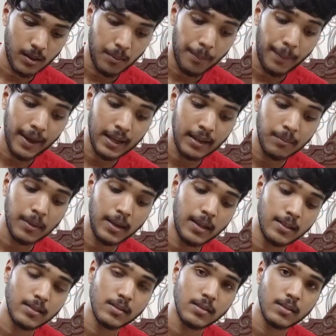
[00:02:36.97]
Pegging
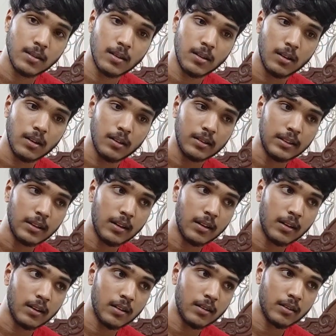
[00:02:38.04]
means
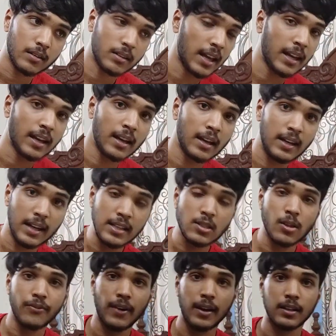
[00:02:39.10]
taking a list
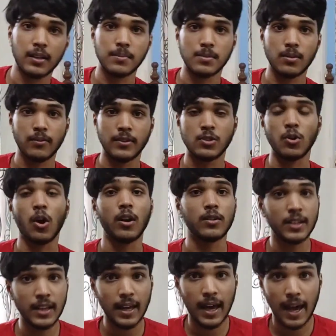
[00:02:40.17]
of items which you
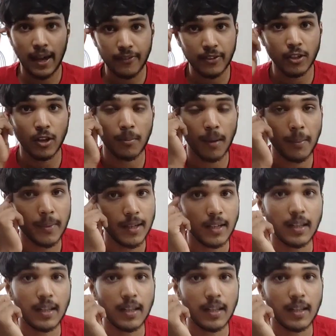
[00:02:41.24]
already have in your memory,